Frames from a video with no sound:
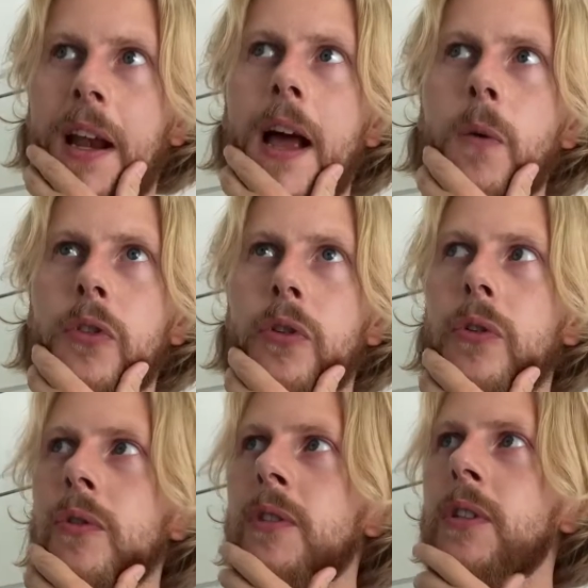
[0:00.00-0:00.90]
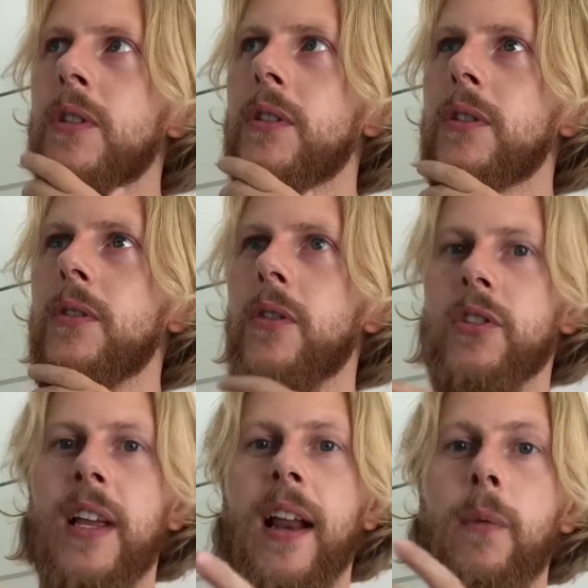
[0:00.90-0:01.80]
that I would do, or
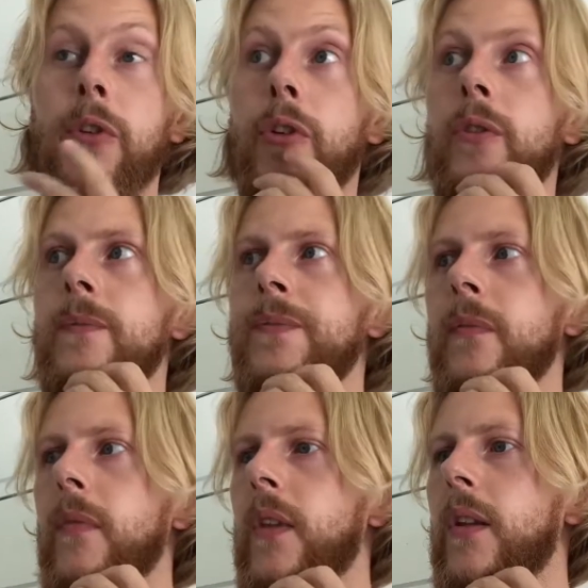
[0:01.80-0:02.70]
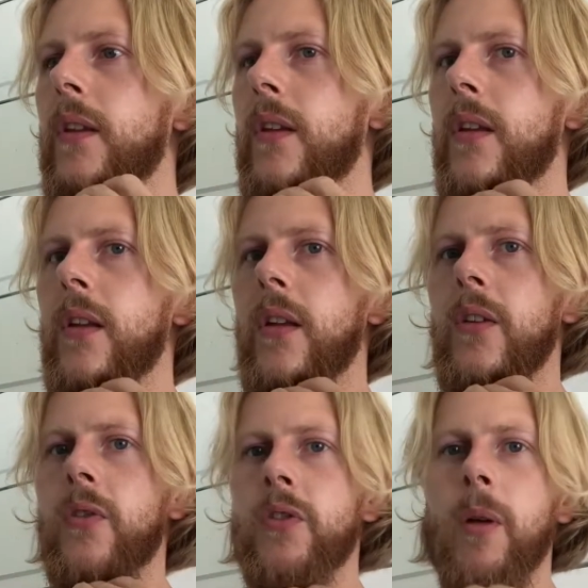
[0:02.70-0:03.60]
said I would do.
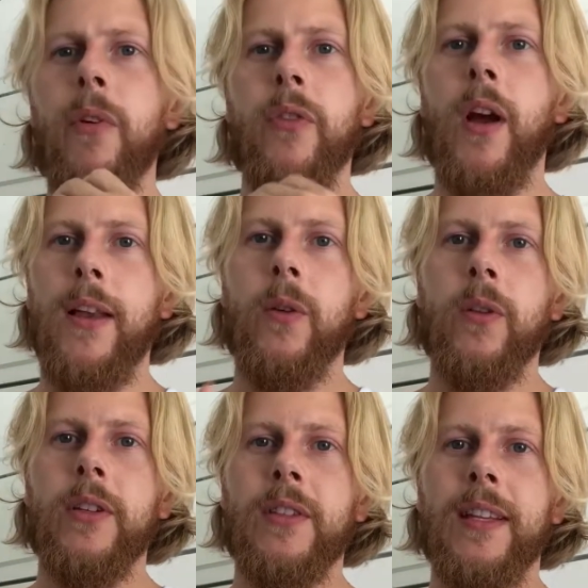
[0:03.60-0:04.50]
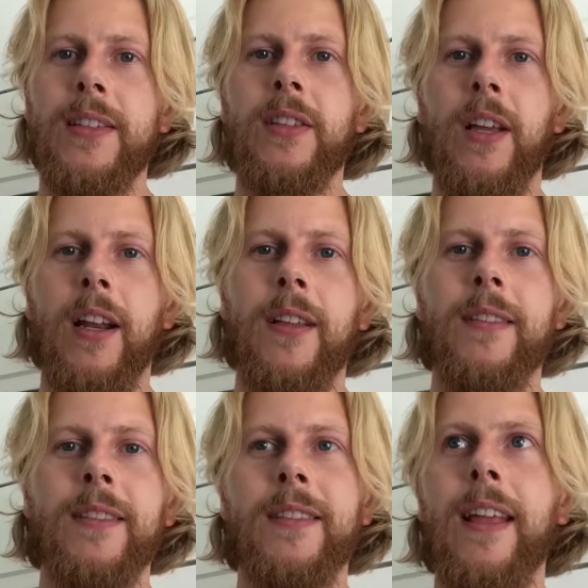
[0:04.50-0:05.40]
So some of you, I know this is gonna
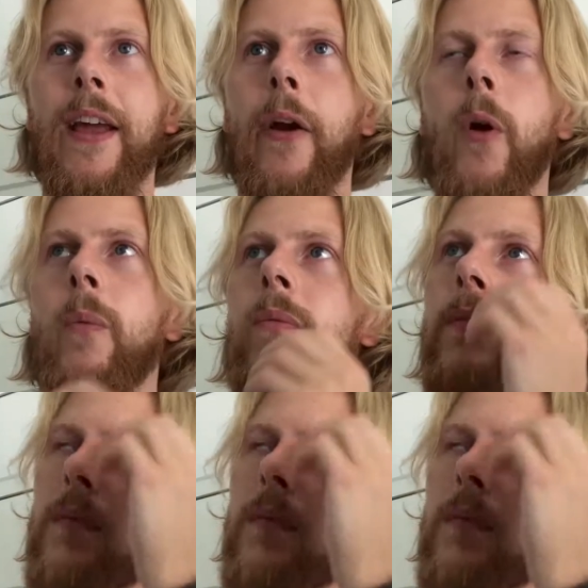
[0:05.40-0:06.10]
hit home.